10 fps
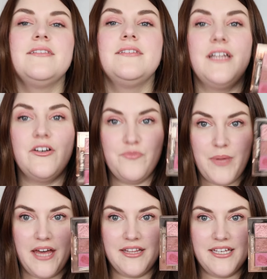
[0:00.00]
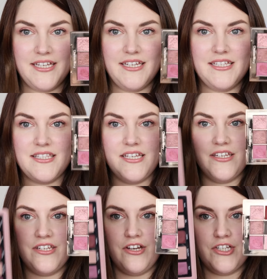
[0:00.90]
Love palette is the
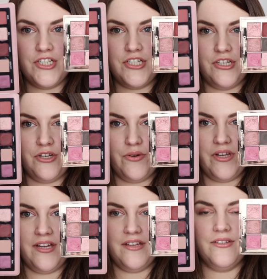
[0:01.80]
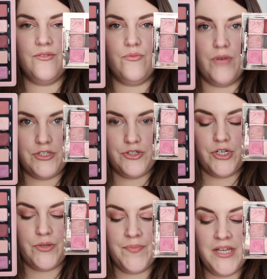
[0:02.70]
Natasha Denona
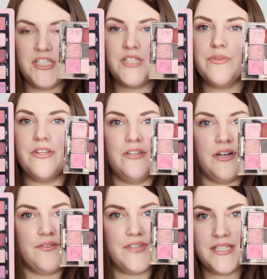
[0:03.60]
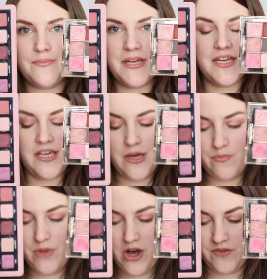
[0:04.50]
Retro, just with a lot of these pinky
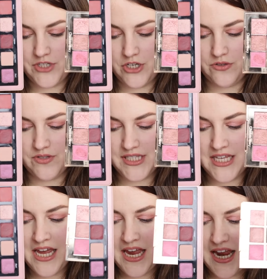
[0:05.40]
mauve tones.